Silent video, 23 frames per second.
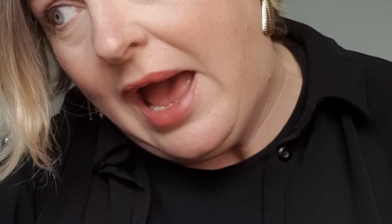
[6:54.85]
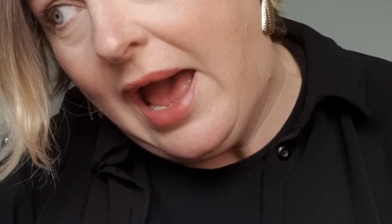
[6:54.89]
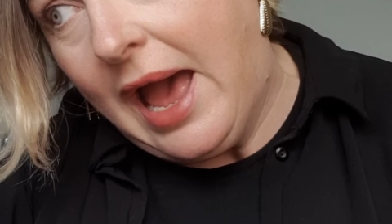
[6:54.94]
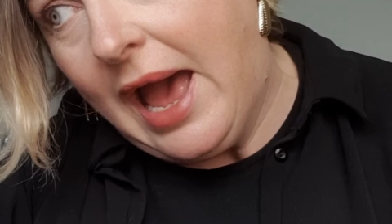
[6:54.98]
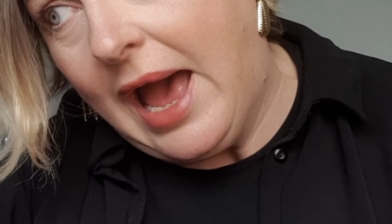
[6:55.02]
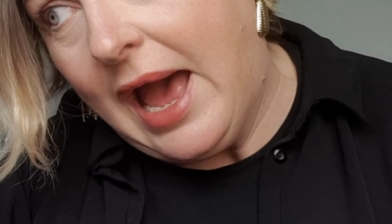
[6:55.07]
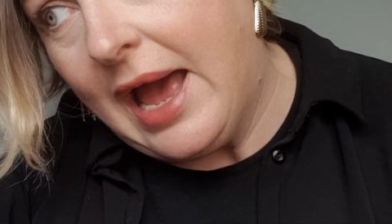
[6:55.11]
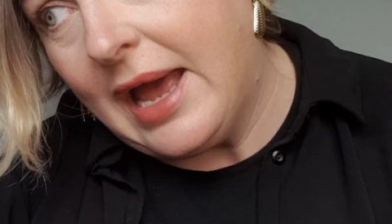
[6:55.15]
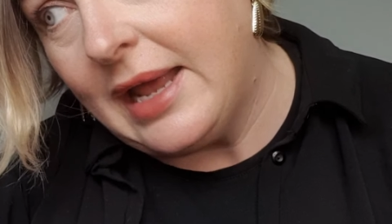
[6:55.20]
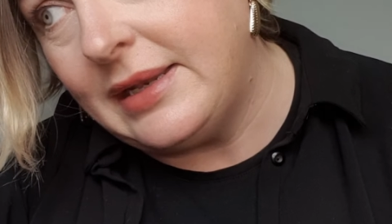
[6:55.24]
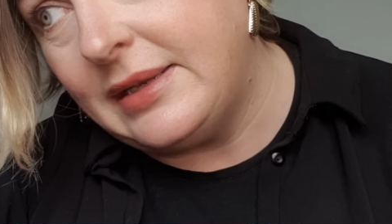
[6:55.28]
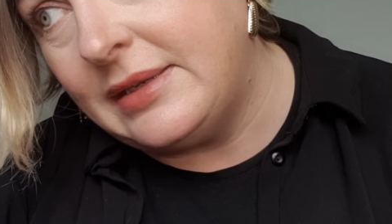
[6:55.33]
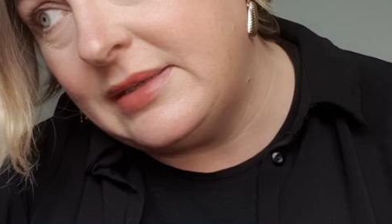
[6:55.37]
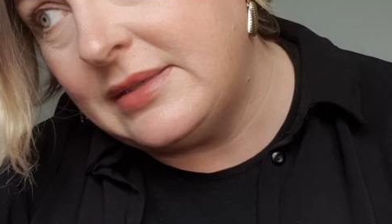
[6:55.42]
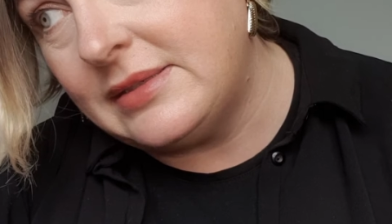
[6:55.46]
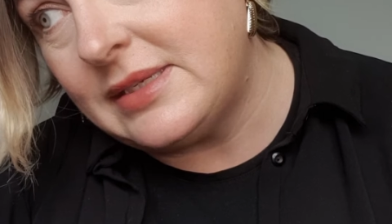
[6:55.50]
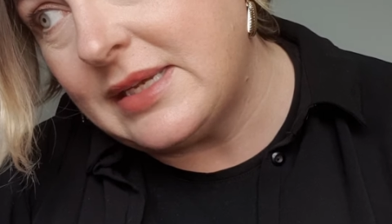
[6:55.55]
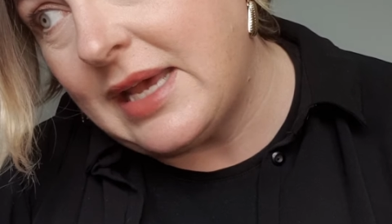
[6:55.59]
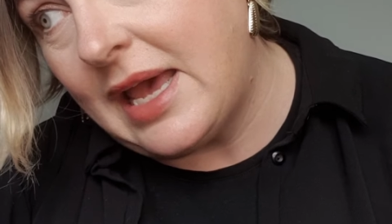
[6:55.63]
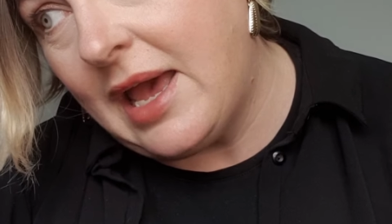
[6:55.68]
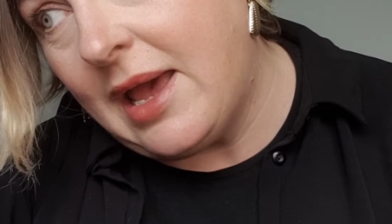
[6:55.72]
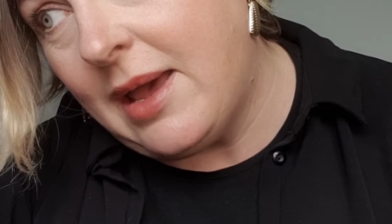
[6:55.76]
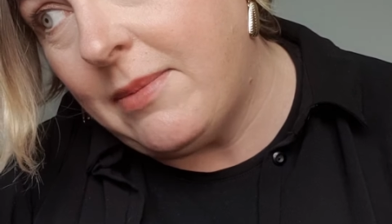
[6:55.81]
And
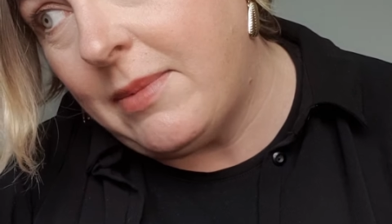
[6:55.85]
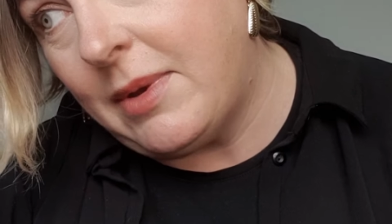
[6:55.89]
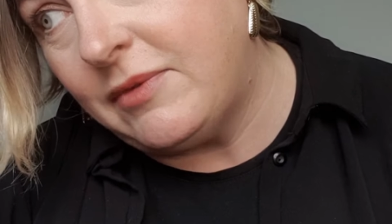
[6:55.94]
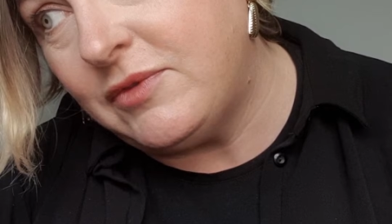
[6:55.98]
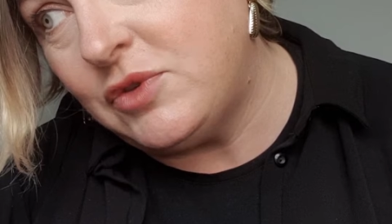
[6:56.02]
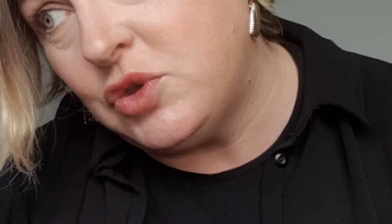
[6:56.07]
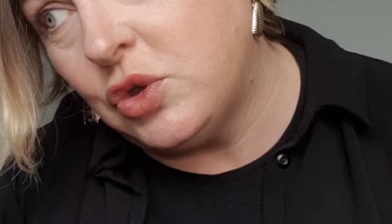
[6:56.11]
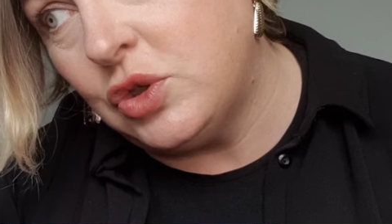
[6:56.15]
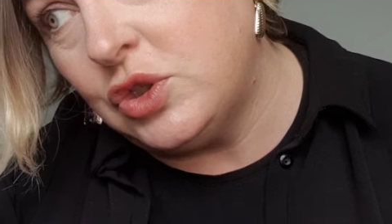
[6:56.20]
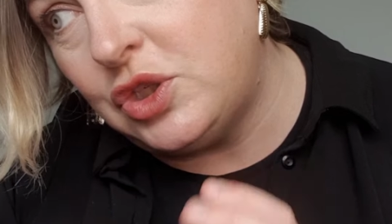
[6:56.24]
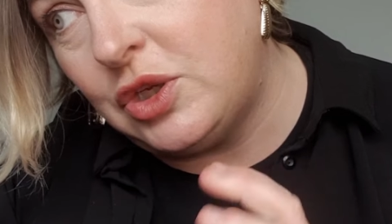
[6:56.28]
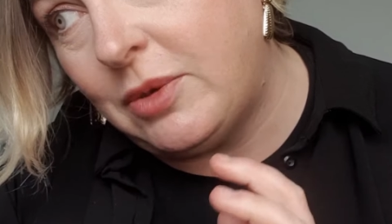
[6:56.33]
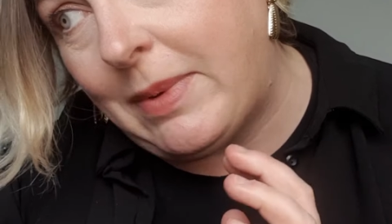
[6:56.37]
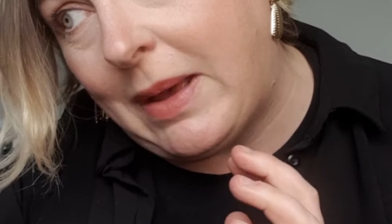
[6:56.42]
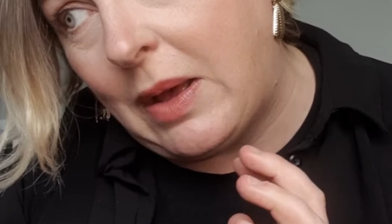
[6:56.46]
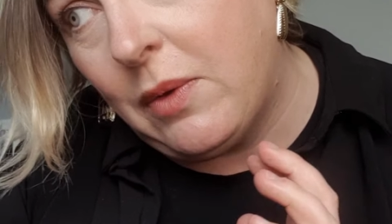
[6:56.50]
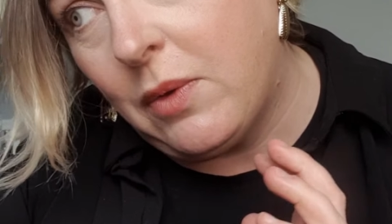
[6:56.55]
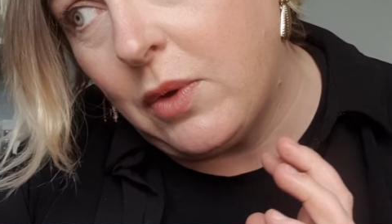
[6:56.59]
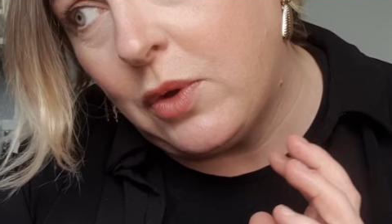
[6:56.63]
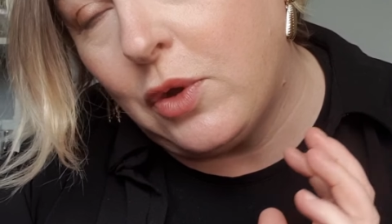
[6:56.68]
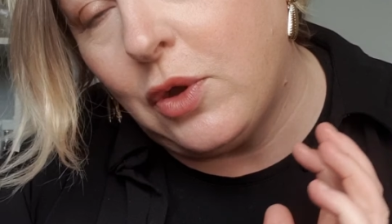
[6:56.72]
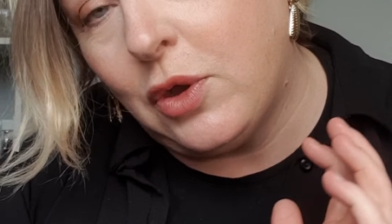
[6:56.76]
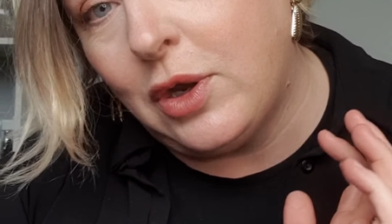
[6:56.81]
I've talked to you
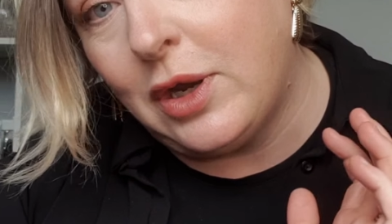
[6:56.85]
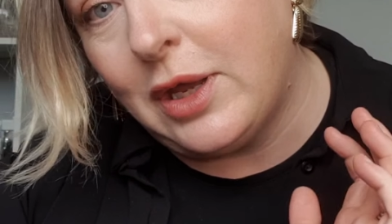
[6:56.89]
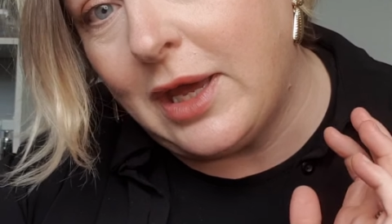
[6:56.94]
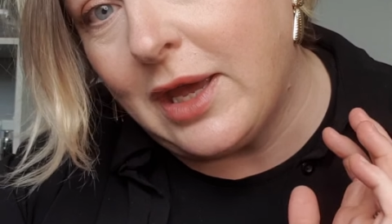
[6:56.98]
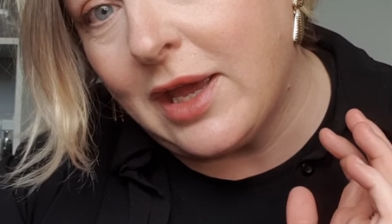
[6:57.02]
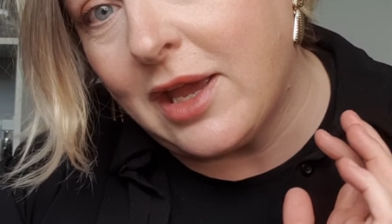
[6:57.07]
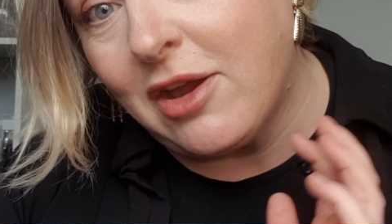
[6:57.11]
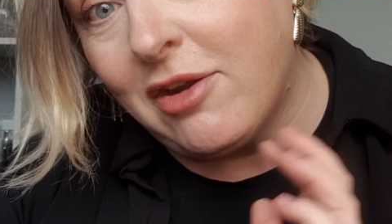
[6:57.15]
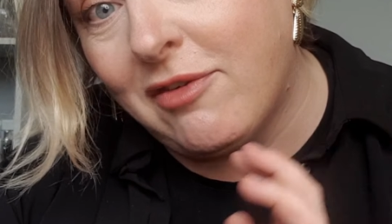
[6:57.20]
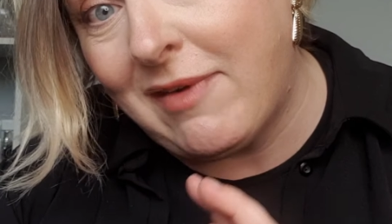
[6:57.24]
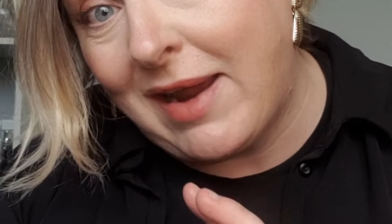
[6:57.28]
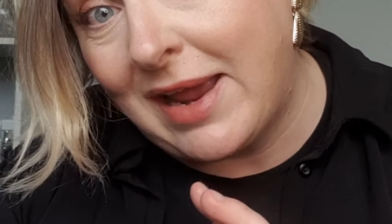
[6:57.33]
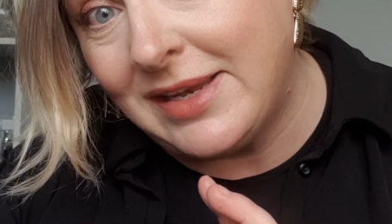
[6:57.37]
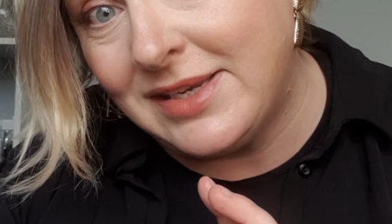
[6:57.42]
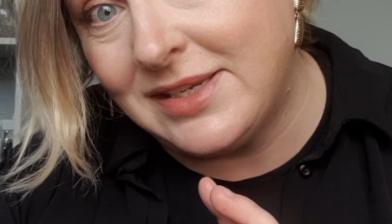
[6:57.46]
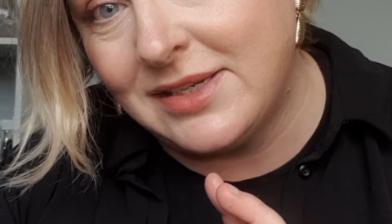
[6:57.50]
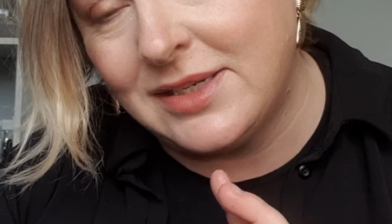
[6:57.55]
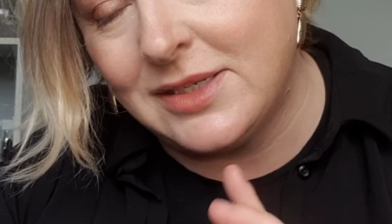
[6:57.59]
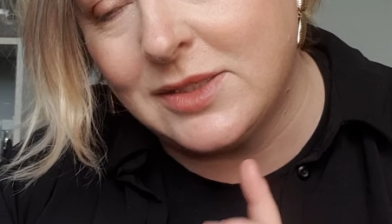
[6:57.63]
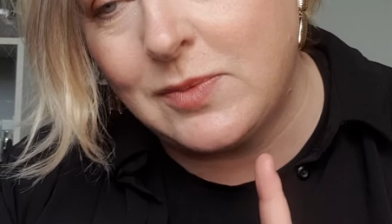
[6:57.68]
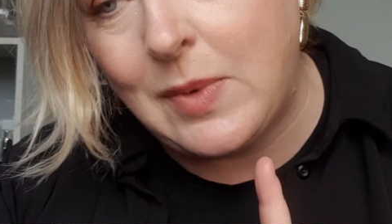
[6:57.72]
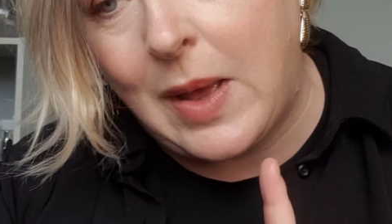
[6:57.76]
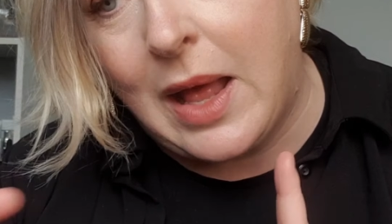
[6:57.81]
about colour
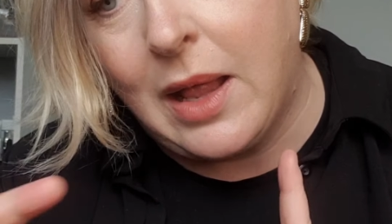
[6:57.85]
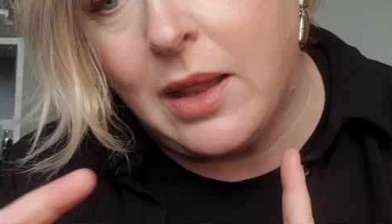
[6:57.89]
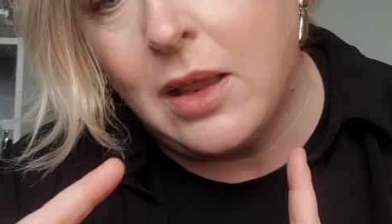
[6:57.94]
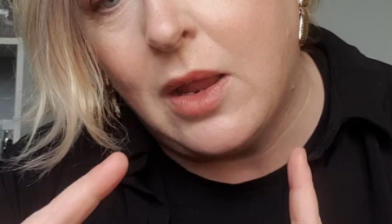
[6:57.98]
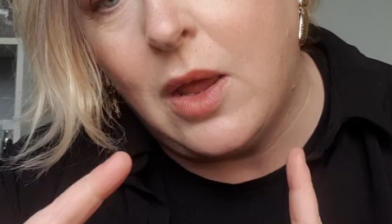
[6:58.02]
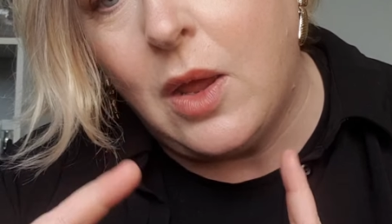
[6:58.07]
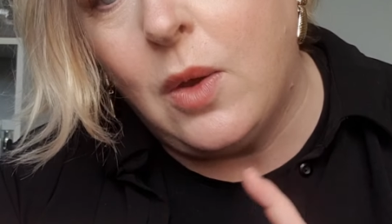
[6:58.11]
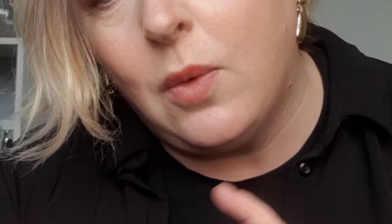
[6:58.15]
correcting as well.